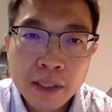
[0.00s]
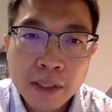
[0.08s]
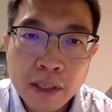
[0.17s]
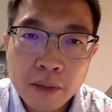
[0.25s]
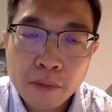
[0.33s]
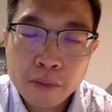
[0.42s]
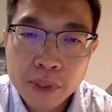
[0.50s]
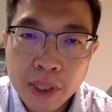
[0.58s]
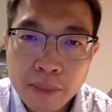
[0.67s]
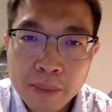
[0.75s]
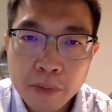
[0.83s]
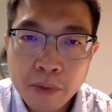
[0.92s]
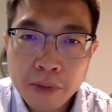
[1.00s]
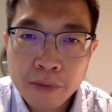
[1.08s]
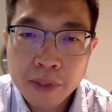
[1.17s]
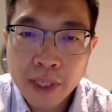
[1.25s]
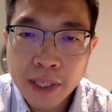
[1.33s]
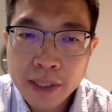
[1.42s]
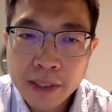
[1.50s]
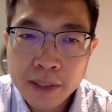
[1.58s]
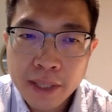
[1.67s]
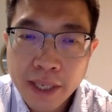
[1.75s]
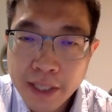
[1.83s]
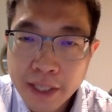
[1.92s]
Now, something we, then the
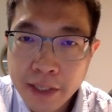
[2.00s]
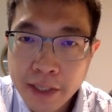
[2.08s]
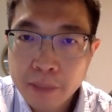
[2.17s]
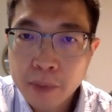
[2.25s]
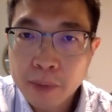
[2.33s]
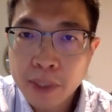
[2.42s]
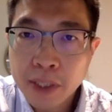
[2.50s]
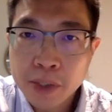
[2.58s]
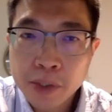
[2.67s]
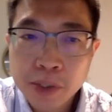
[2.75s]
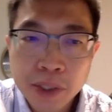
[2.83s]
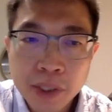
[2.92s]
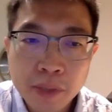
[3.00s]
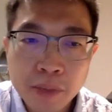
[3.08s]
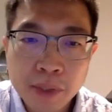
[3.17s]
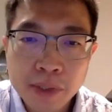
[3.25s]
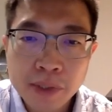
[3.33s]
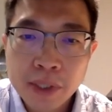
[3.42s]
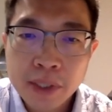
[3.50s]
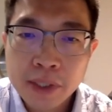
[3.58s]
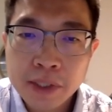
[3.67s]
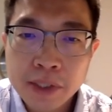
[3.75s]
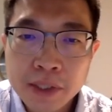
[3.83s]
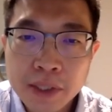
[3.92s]
next example we're going to share with,
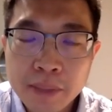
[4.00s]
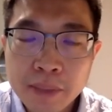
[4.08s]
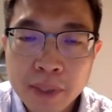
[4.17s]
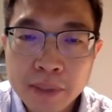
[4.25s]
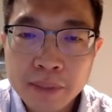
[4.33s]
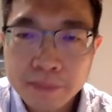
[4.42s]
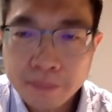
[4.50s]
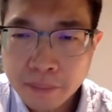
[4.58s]
this is something